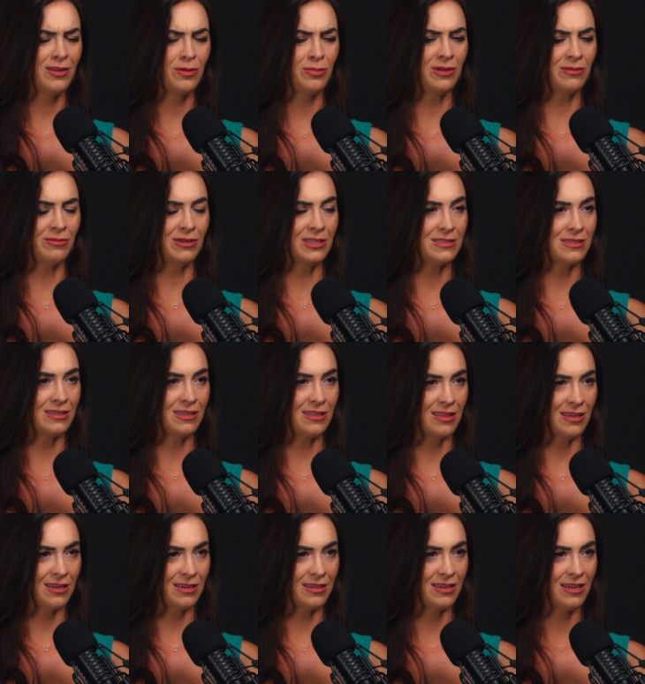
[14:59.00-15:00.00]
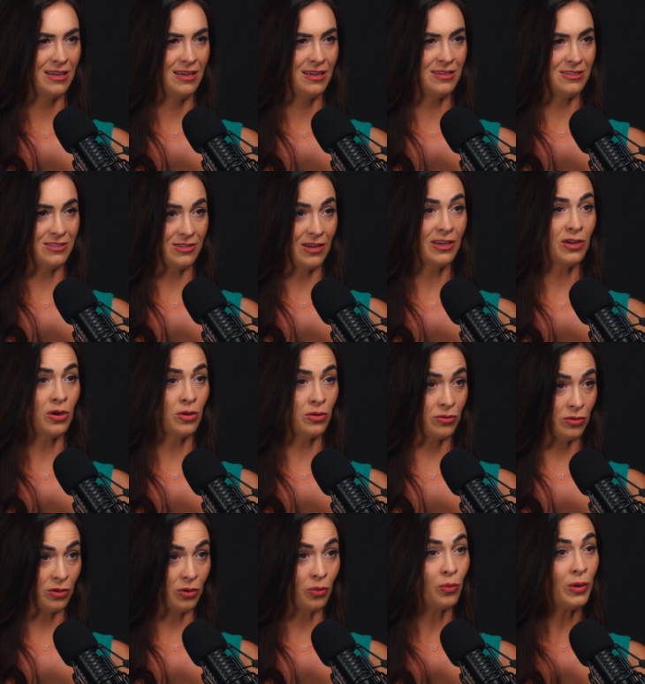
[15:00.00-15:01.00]
Nobody reads anything. So I go
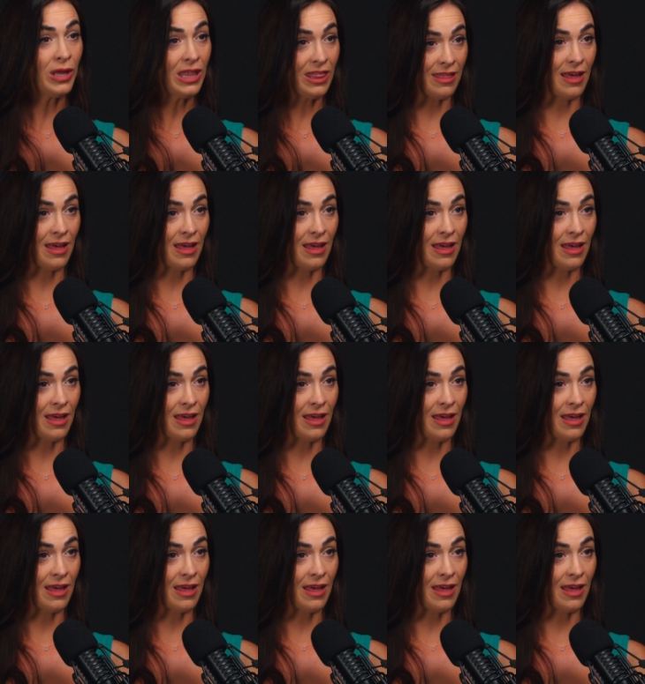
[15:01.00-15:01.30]
through it with